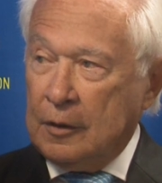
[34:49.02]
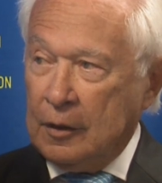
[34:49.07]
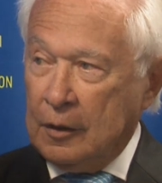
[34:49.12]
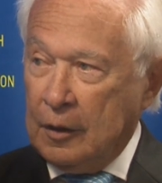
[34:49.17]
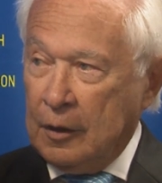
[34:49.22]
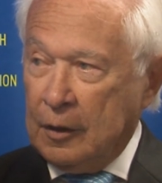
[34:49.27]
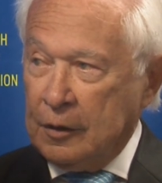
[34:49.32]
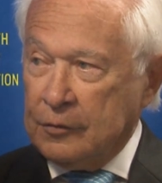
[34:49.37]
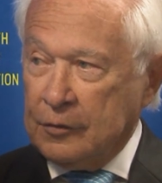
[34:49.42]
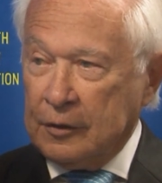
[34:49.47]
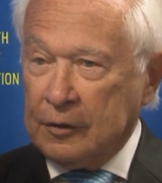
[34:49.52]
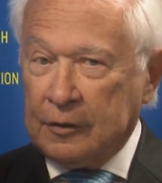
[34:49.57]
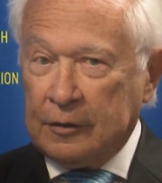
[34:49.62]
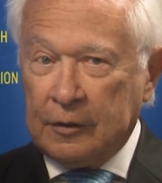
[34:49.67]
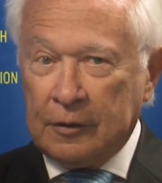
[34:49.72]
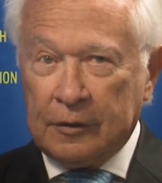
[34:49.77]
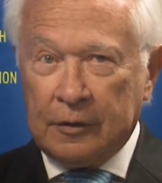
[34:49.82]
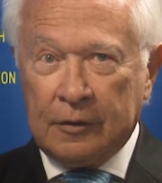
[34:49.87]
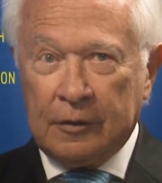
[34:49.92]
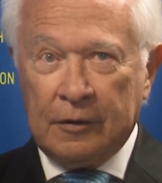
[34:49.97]
Now, I
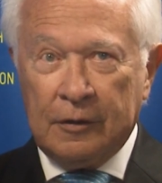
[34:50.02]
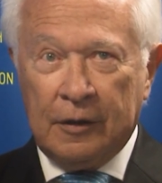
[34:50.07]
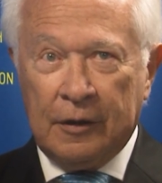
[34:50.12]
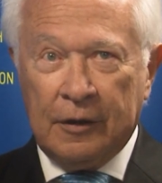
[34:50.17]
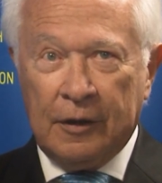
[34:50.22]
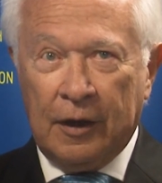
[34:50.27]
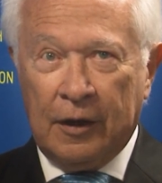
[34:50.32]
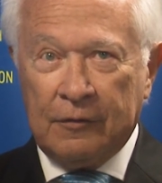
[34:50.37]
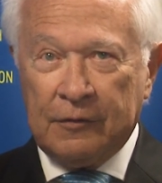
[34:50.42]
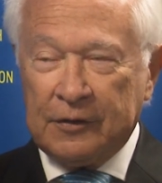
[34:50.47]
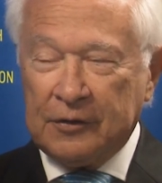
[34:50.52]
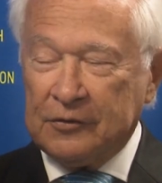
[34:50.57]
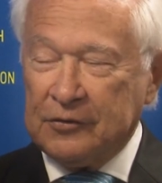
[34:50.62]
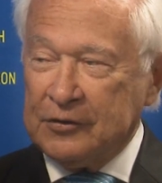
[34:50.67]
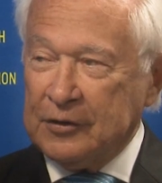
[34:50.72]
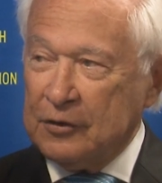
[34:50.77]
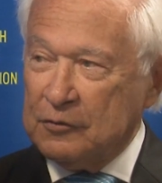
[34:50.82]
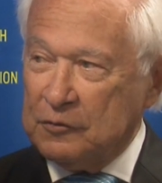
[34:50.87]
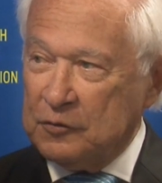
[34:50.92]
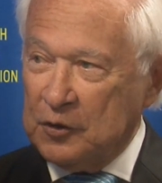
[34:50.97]
think,
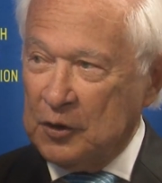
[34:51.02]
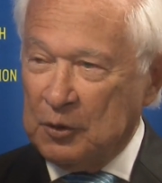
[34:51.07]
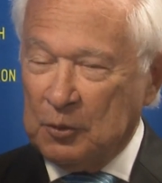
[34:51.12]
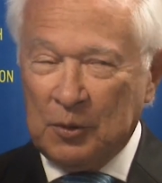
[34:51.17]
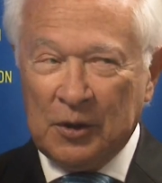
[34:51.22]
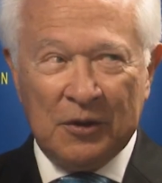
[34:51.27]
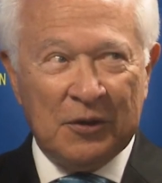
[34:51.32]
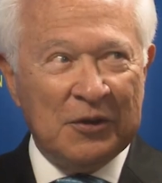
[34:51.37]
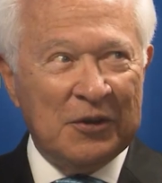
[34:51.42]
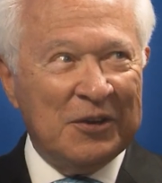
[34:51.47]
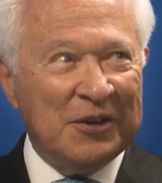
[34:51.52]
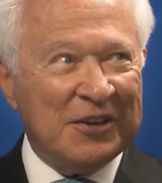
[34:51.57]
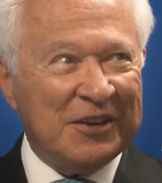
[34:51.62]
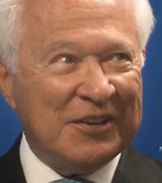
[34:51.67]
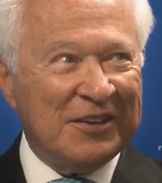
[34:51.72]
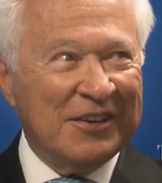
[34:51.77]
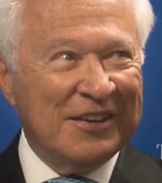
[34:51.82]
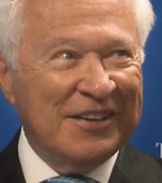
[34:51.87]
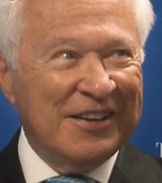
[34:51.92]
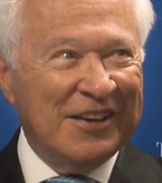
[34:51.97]
having said farewell
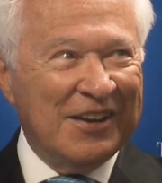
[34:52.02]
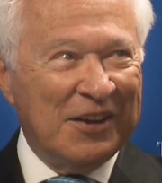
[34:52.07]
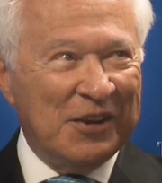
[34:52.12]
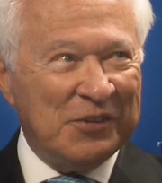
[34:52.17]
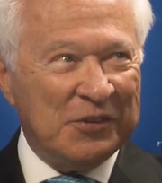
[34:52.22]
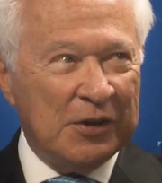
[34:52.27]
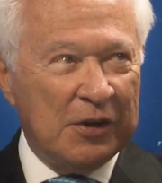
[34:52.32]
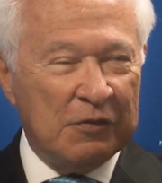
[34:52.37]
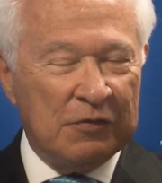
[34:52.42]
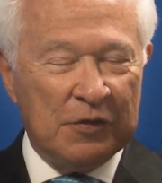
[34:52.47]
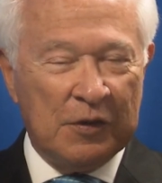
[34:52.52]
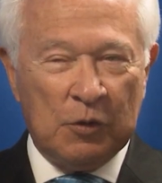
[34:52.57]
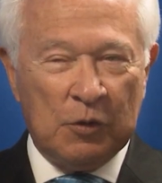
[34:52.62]
earlier, I'll say